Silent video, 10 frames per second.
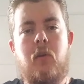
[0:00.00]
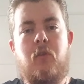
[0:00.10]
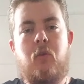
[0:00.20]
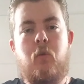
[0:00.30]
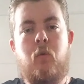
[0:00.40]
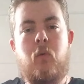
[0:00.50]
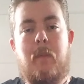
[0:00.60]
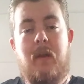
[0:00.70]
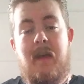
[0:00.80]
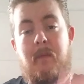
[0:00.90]
to, I'm
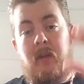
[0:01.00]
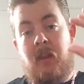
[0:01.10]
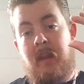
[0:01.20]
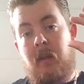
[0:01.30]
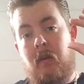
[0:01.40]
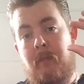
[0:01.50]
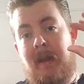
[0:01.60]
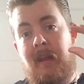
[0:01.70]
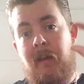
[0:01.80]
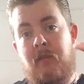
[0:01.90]
going to have a link of
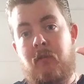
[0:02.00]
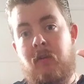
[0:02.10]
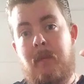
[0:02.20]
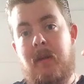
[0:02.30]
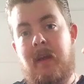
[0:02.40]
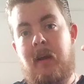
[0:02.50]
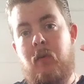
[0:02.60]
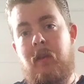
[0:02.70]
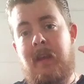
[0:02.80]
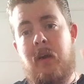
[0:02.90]
my Instagram
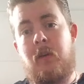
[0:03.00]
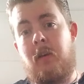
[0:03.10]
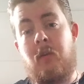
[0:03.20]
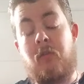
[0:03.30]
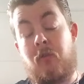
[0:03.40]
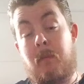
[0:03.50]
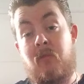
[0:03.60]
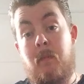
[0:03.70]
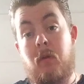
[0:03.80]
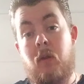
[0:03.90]
account down in the
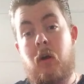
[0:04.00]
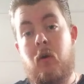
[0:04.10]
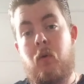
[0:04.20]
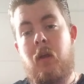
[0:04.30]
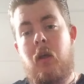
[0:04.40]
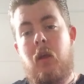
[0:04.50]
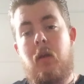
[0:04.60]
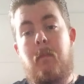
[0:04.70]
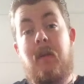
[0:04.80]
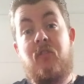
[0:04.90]
description below.
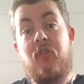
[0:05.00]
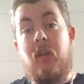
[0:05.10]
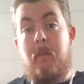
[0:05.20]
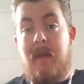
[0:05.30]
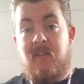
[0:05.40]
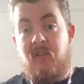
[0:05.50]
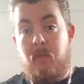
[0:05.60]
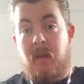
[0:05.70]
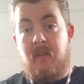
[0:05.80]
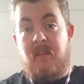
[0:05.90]
Make sure you message
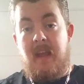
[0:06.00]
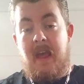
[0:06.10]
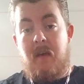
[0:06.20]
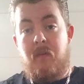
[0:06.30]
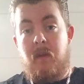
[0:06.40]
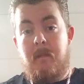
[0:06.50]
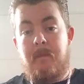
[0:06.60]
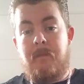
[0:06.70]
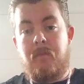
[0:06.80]
me if you have it.